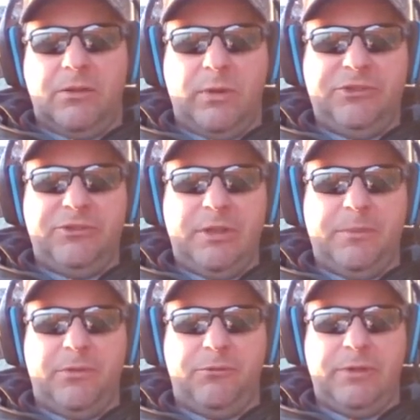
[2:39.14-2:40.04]
Question
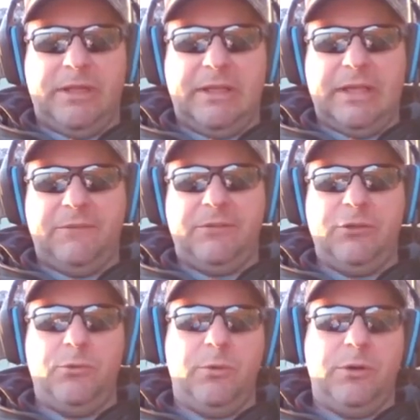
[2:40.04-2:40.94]
number 3, if
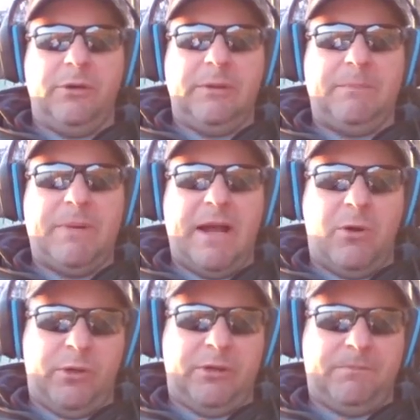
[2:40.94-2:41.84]
you were in
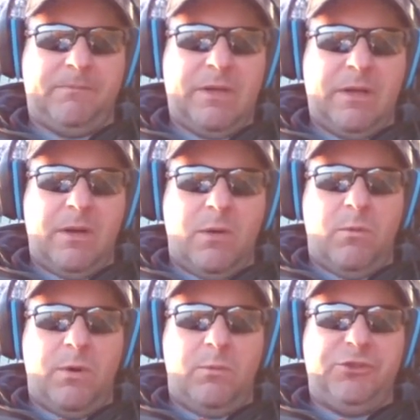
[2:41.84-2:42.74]
power,
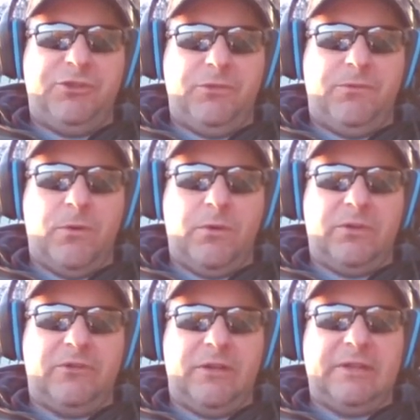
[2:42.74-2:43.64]
what would you
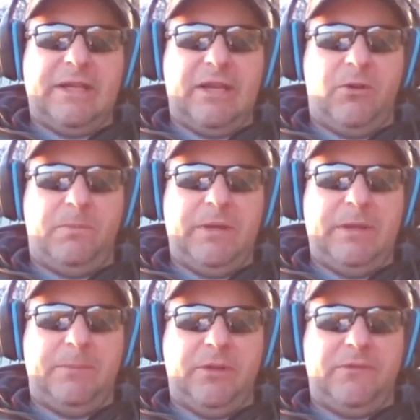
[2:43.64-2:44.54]
focus on to help
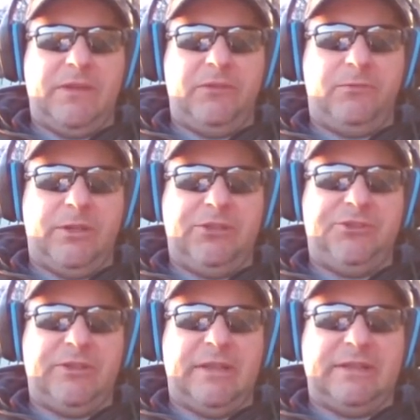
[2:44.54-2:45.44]
people of this
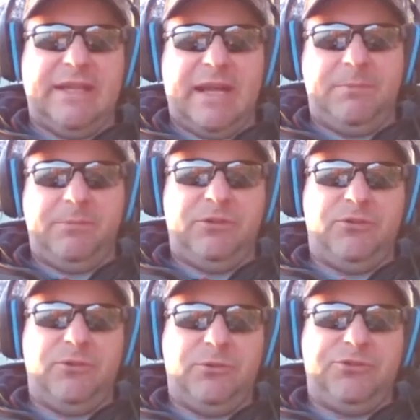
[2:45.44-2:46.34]
region adapt
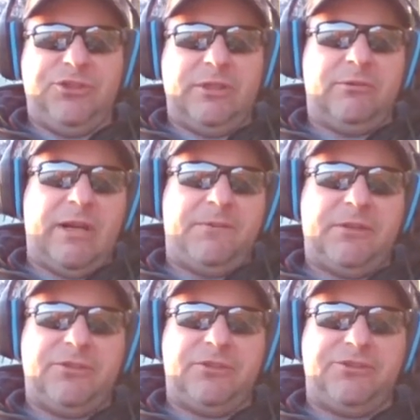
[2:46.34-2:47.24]
to
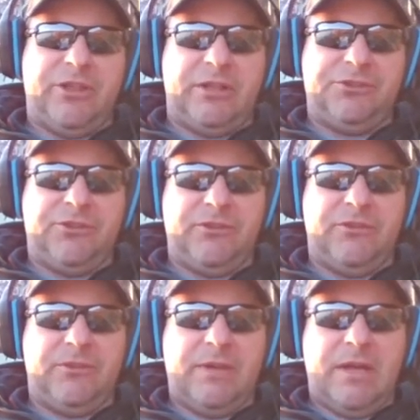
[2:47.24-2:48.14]
geographic
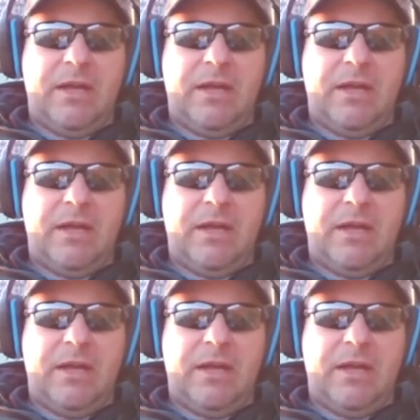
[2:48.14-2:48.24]
challenges?